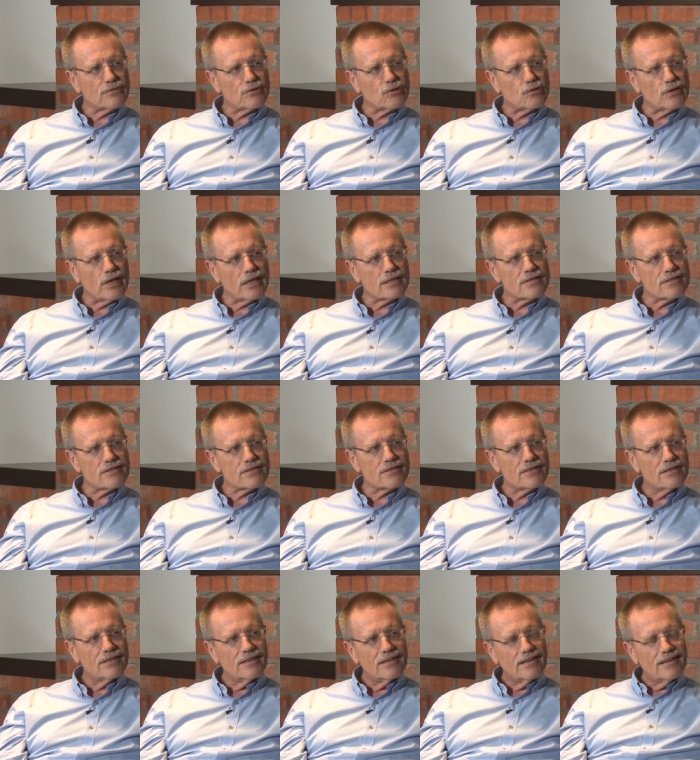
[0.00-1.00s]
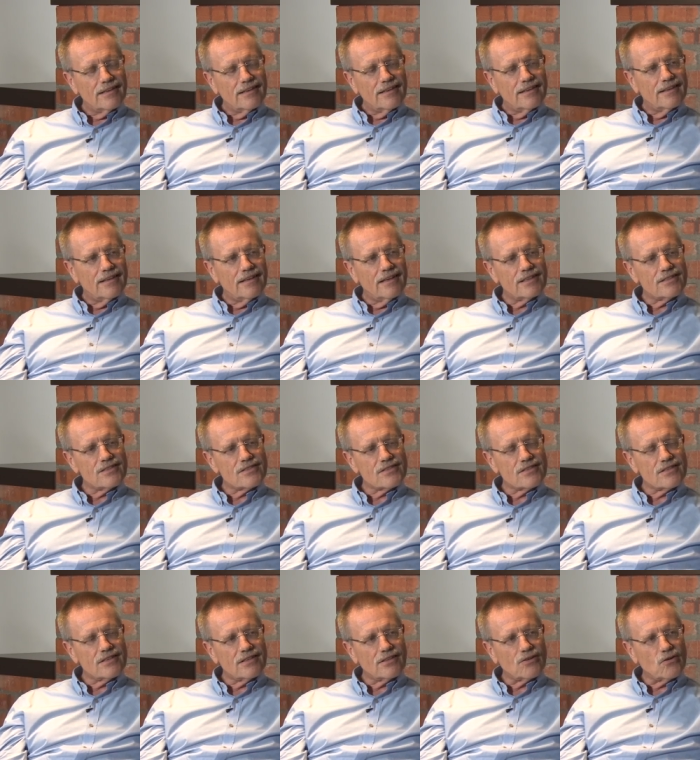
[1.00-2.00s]
So let's
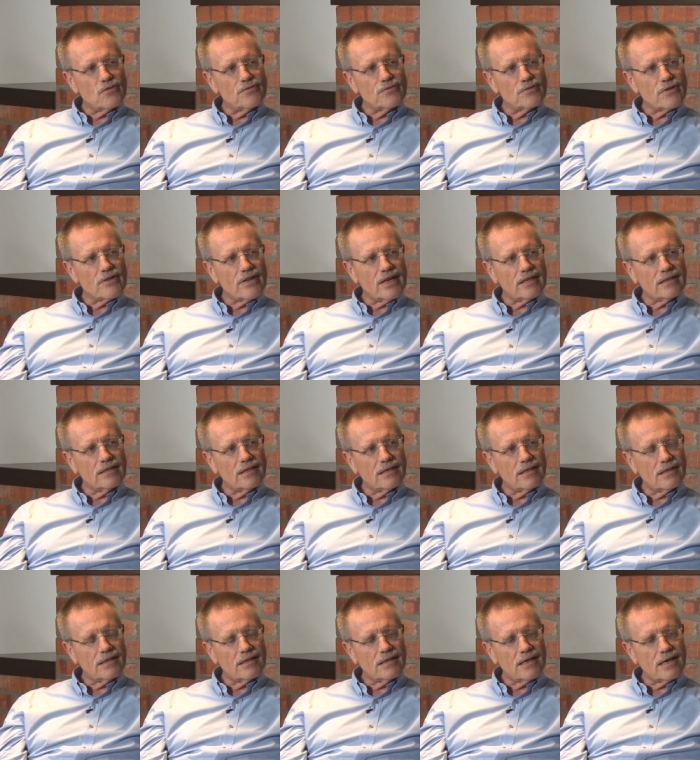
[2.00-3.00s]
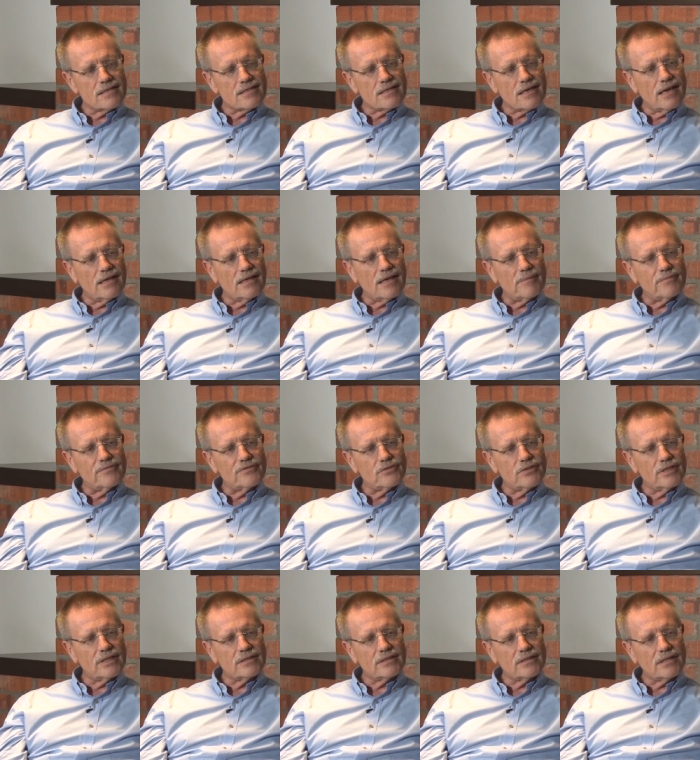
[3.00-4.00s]
go for that. And I signed up for
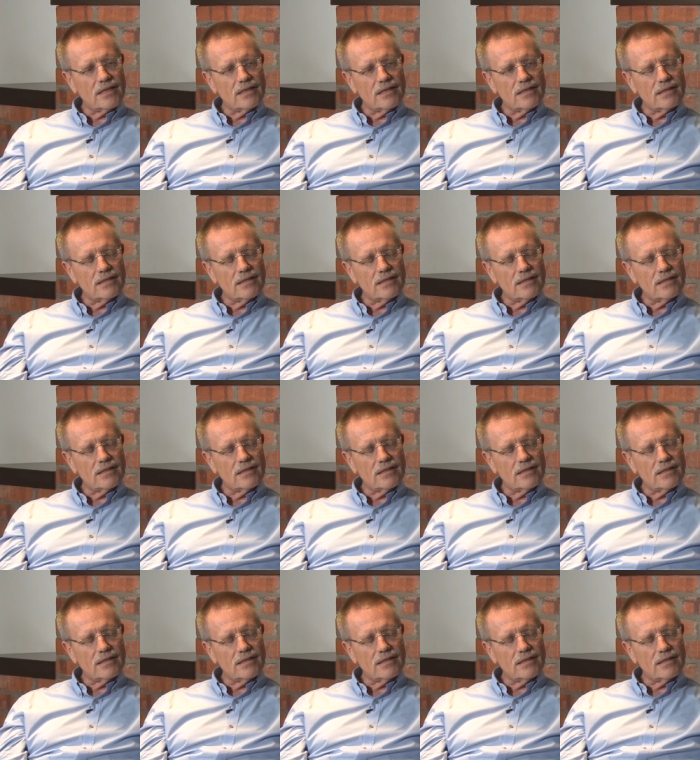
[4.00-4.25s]
it. And